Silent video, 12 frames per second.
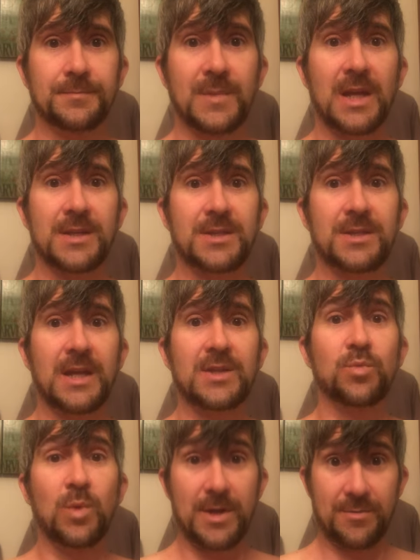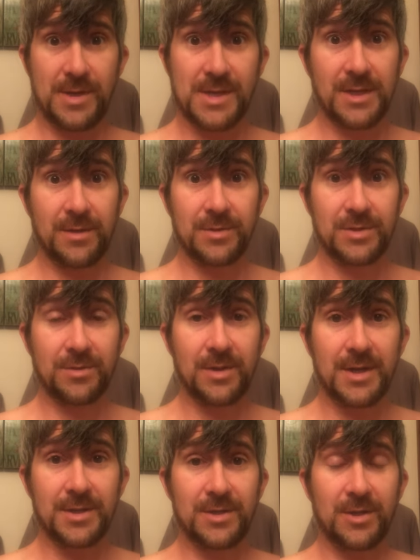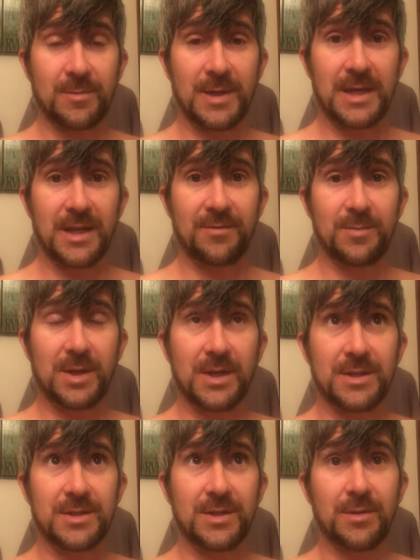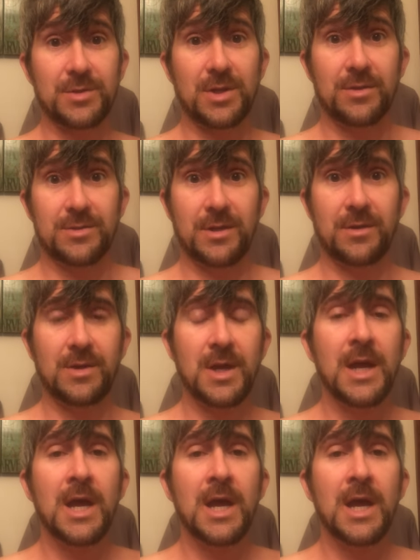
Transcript: That's, that's one reason it was the greatest year of my life because it was also